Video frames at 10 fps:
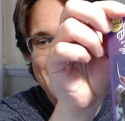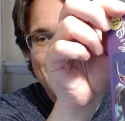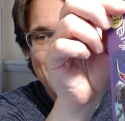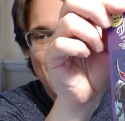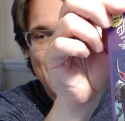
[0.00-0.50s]

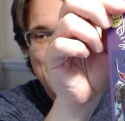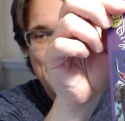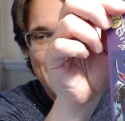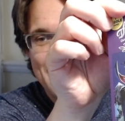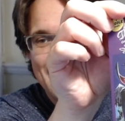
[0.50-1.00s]
signed
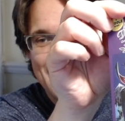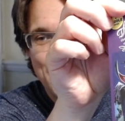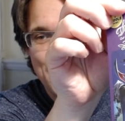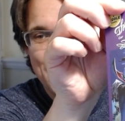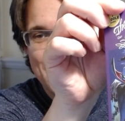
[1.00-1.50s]
by the
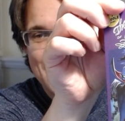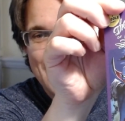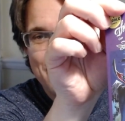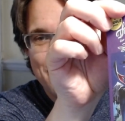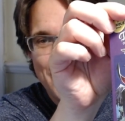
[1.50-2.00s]
author,
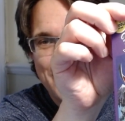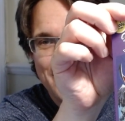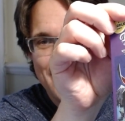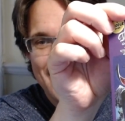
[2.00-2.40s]
Stefan Vogt.